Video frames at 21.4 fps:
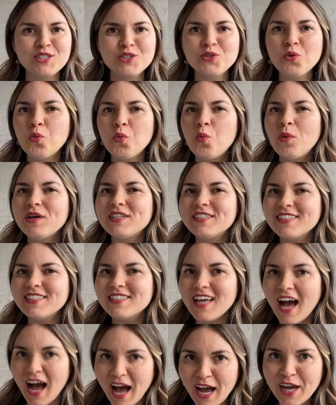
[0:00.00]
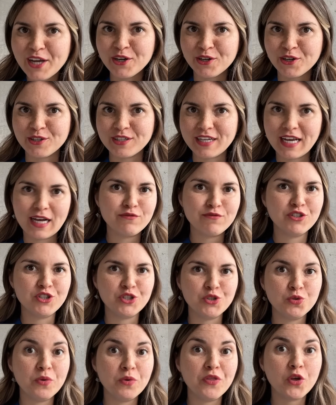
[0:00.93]
So what does iron have to
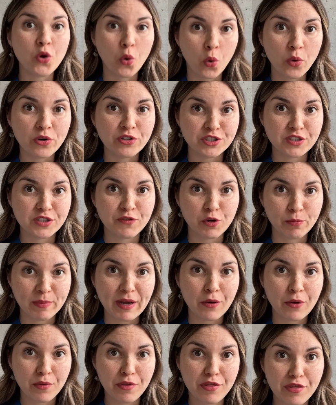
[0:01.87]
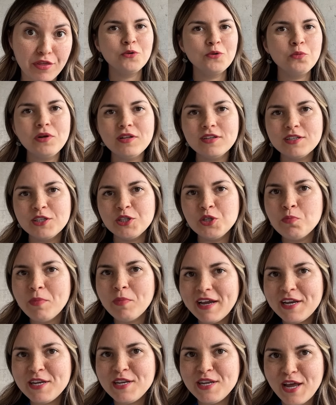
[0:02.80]
do with the corners of your mouth? Well, you
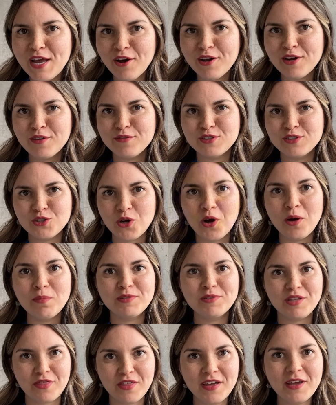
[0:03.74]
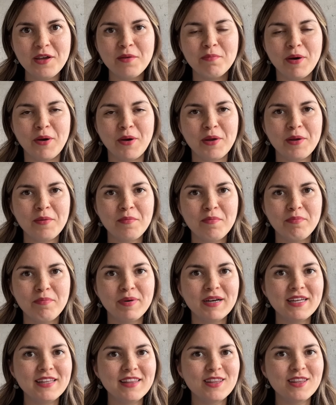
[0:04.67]
might not have stopped to think about it,
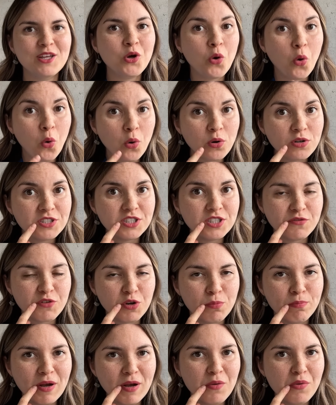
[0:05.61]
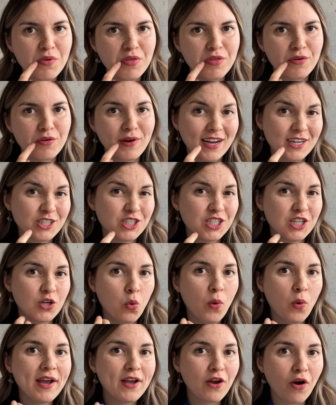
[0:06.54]
but the corners of your mouth are actually
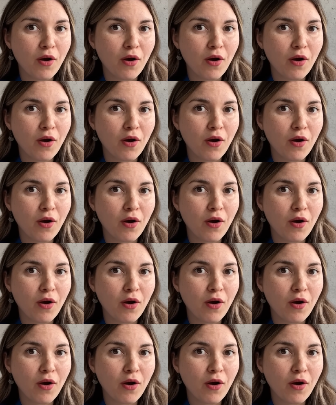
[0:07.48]
quite